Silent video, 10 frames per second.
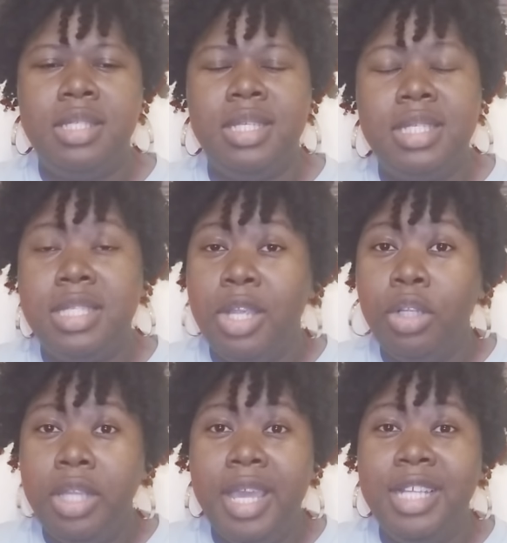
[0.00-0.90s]

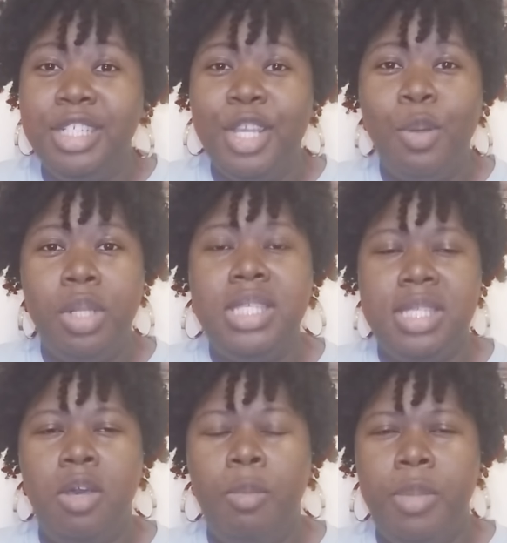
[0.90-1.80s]
sincerely and genuinely
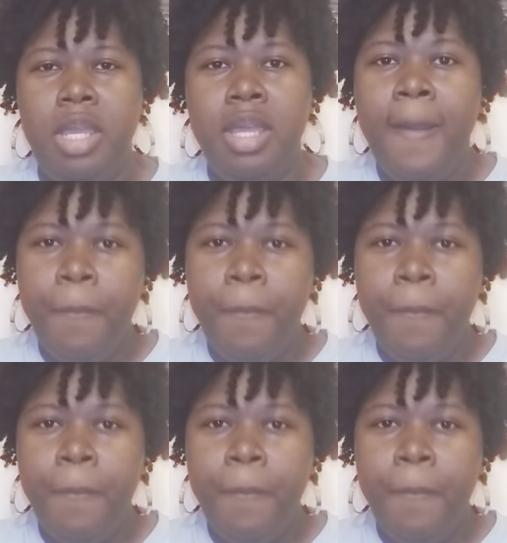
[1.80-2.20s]
tell me